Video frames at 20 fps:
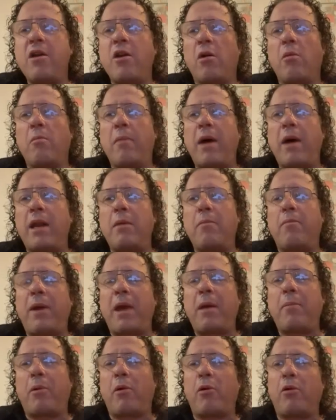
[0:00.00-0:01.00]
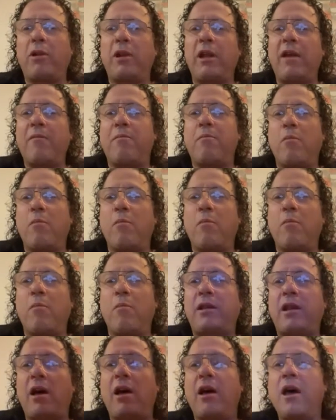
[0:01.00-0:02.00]
know many people who leave
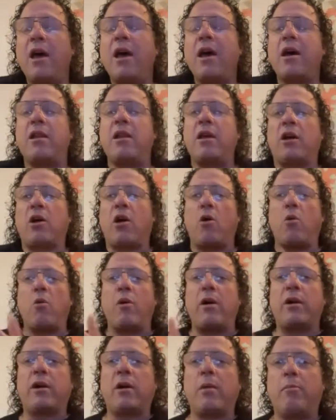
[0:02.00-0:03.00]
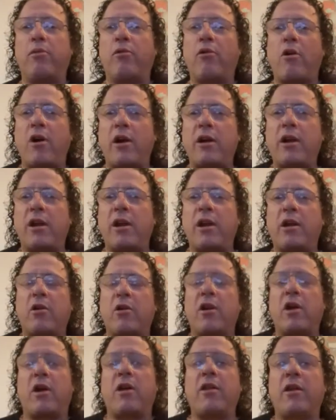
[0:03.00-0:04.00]
Malta and they go work abroad and they
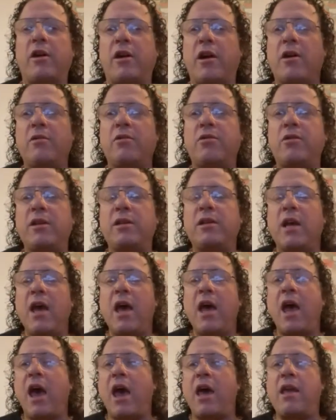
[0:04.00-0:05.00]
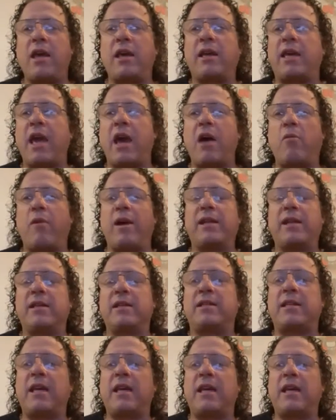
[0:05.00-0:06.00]
go to other countries and they can't wait to
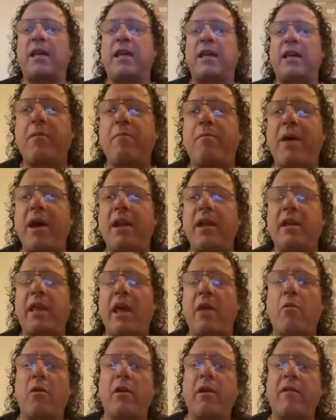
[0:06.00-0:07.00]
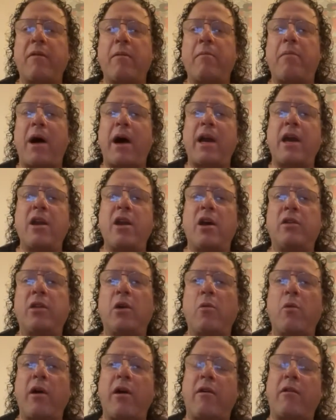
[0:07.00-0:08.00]
save every penny. They won't even buy an
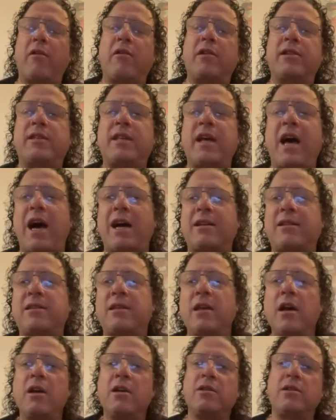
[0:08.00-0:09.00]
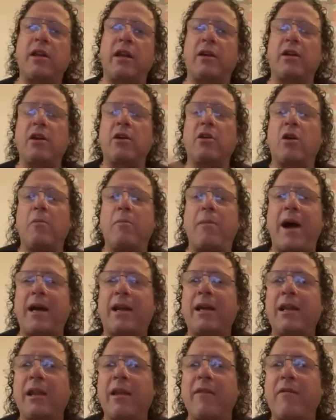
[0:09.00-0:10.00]
underwear or socks so they can go
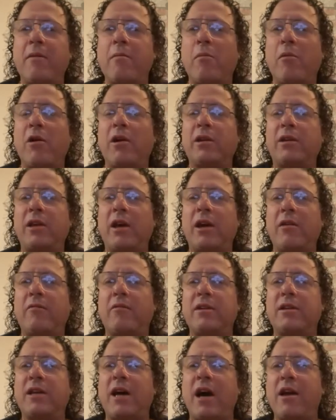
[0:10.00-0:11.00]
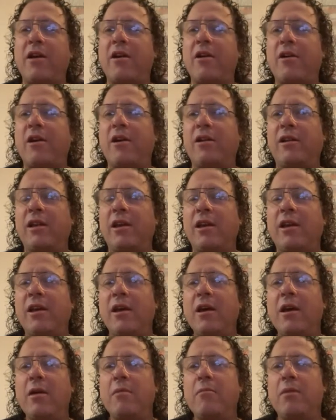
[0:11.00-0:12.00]
back and live in Malta and retire early,
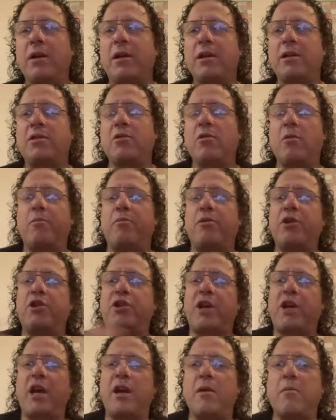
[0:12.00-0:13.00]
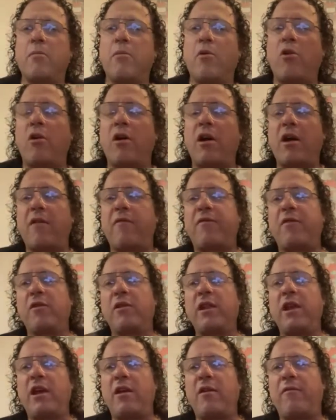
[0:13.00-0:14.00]
because you appreciate it more if
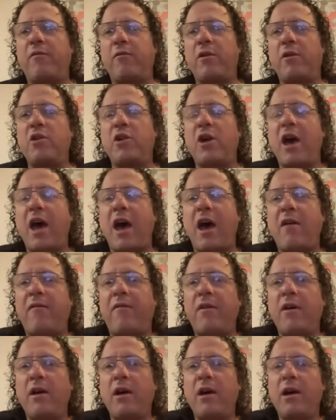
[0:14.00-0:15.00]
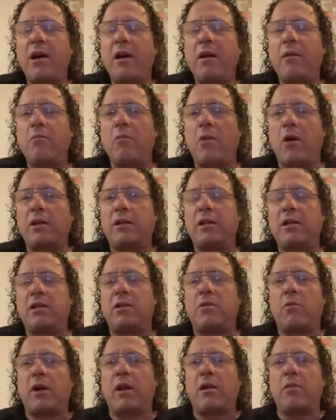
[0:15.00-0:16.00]
you leave what you have. Malta
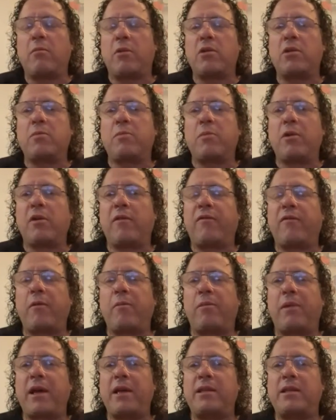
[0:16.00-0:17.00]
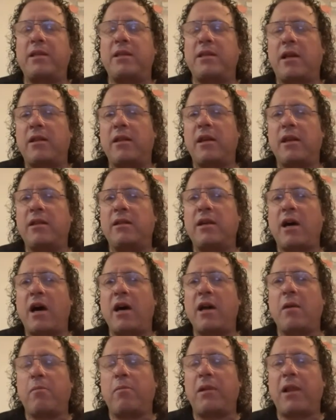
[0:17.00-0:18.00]
is one of the most beautiful places on the
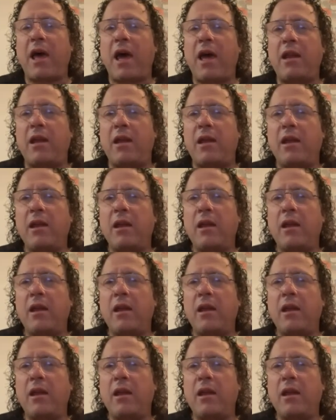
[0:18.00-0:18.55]
entire planet.